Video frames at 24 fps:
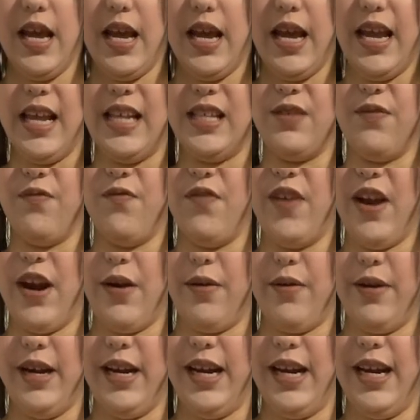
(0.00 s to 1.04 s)
It's
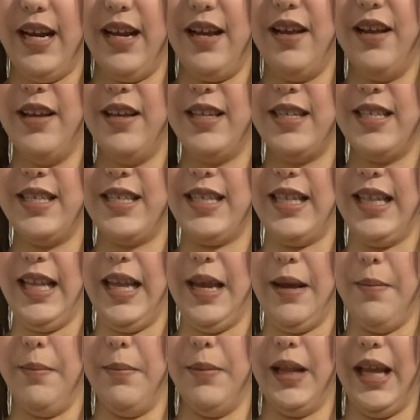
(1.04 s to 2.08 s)
very
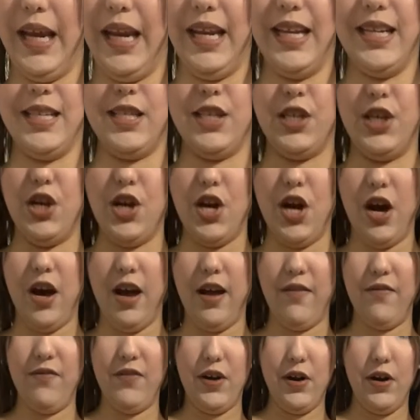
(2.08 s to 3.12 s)
slim, like it's
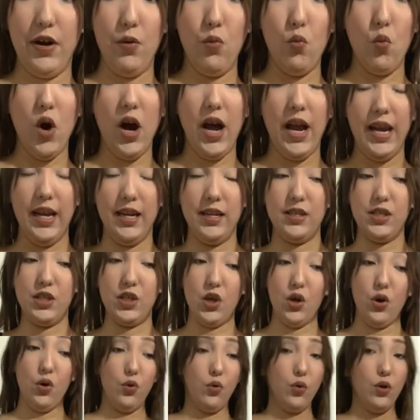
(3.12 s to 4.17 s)
not very wide,
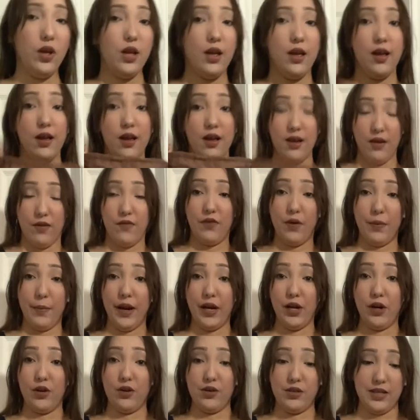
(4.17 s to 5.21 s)
so for my
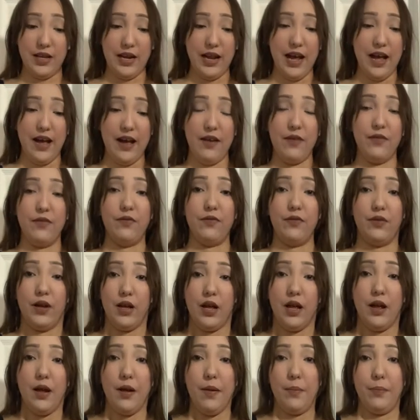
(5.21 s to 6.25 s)
girls that have
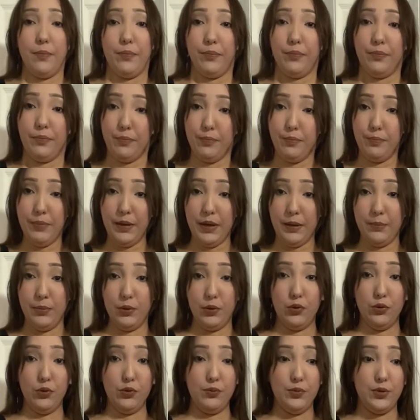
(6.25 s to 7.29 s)
big
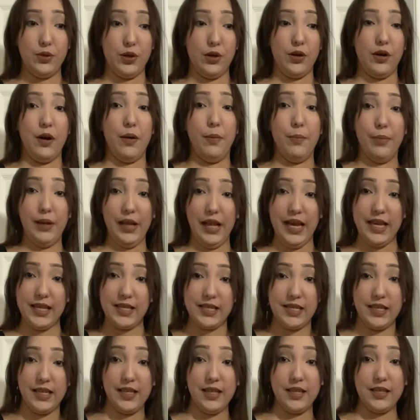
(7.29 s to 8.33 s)
boobs or are blessed
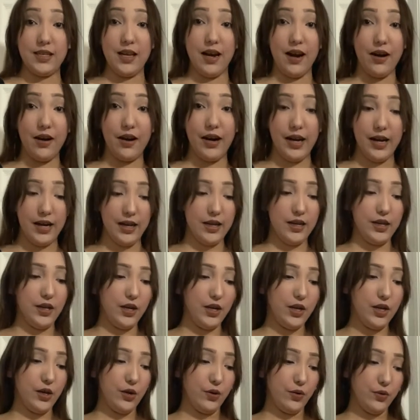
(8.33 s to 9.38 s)
in this area, you
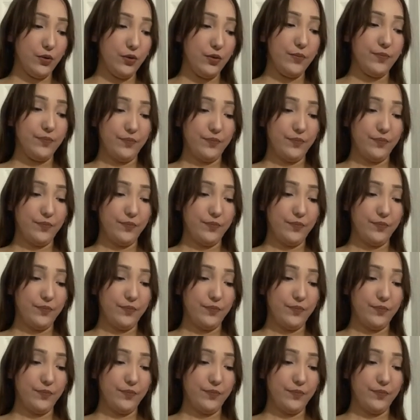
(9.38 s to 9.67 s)
know,